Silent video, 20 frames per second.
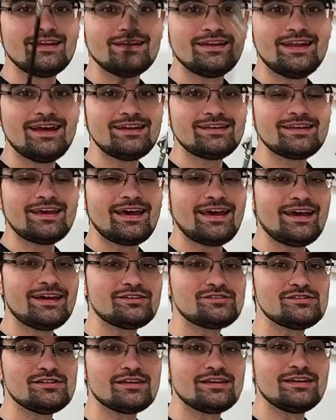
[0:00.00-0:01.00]
Now to
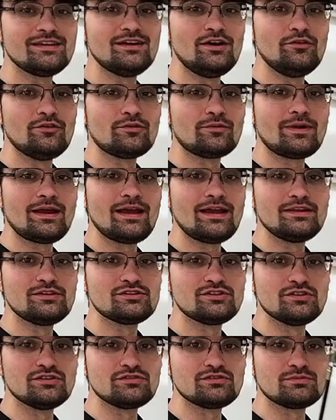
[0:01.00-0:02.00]
actually get on the
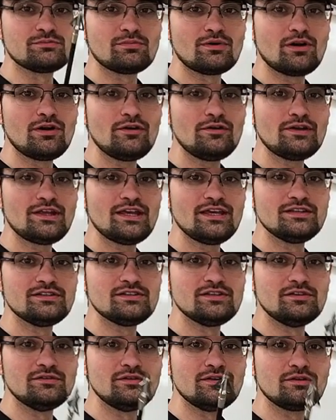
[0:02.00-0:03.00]
range and do some broadhead
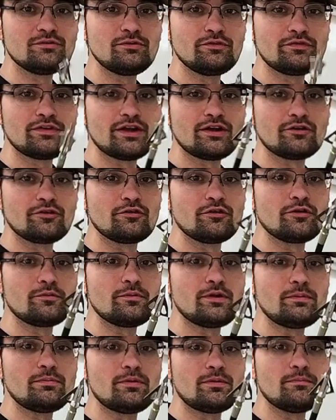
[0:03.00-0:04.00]
tuning, we've got our
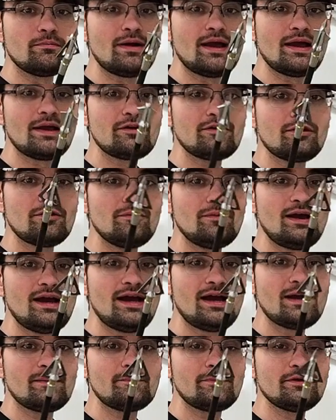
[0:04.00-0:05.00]
Grim Reaper Micro
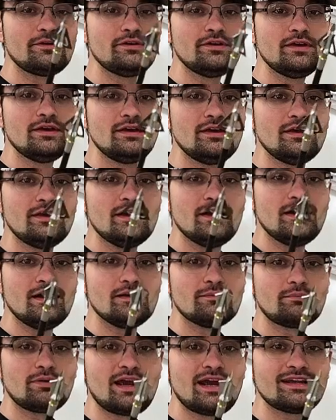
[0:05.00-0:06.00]
Hybrid
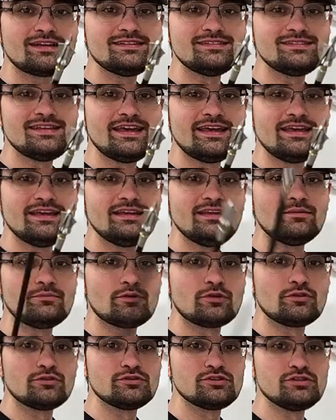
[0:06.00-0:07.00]
practice head, and
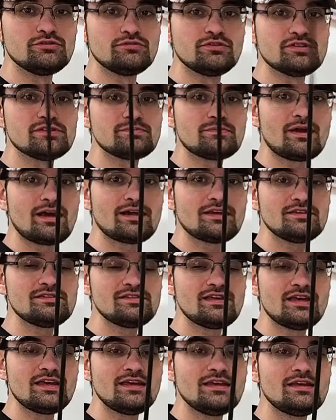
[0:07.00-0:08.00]
we're going to shoot this
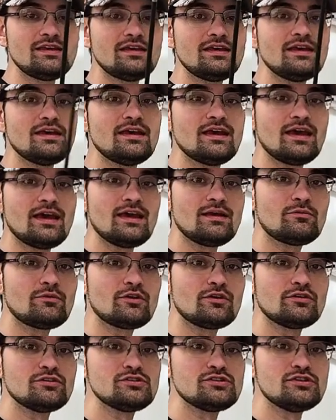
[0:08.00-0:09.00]
practice head, and
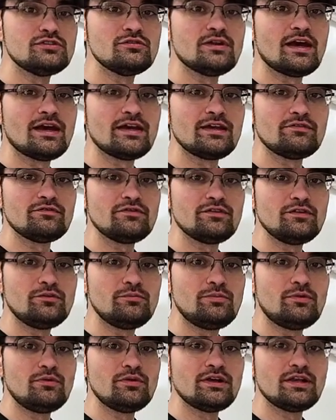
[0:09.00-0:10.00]
we're going to shoot a
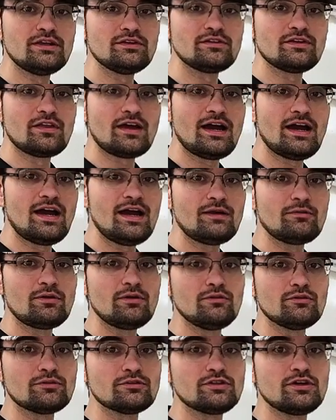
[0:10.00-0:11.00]
field point into the high
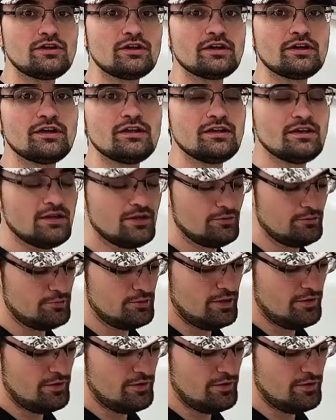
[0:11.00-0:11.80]
roller target. We